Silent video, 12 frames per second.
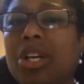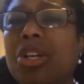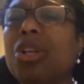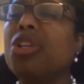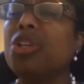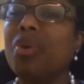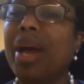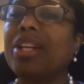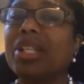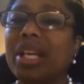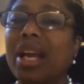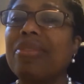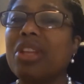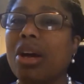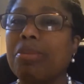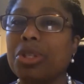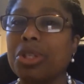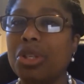you actually have the
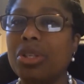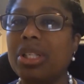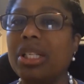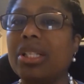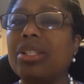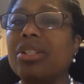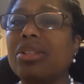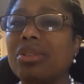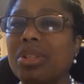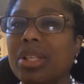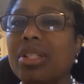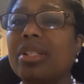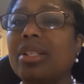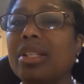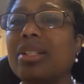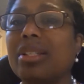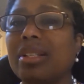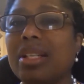opportunity to do this,
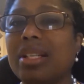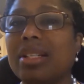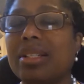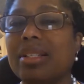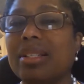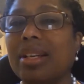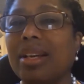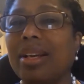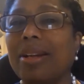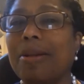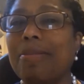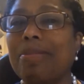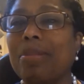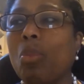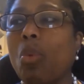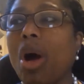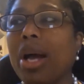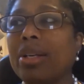this, and this.
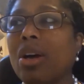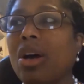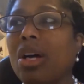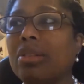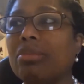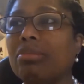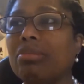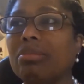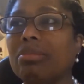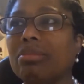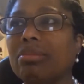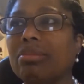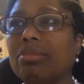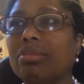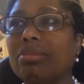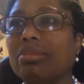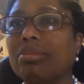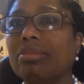Why not
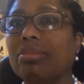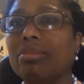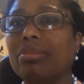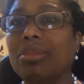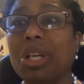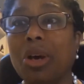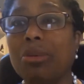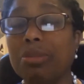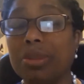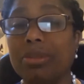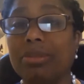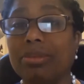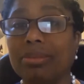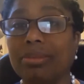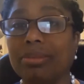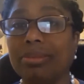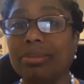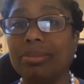be open?
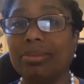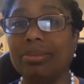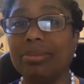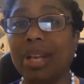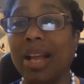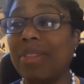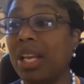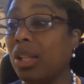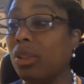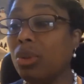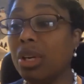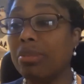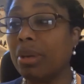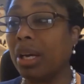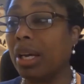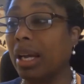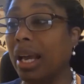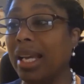And then I look at
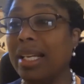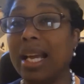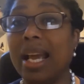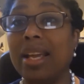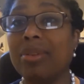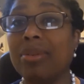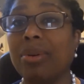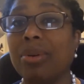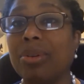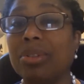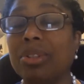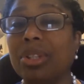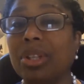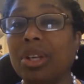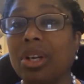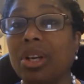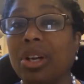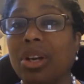my 88-year-old
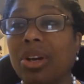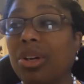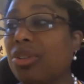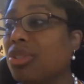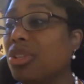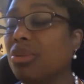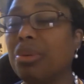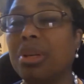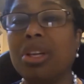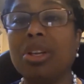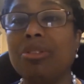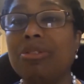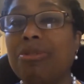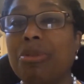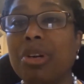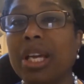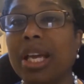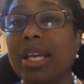who's doing,
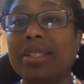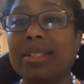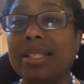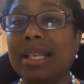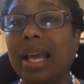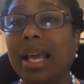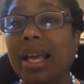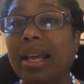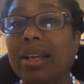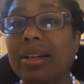4Ks a day.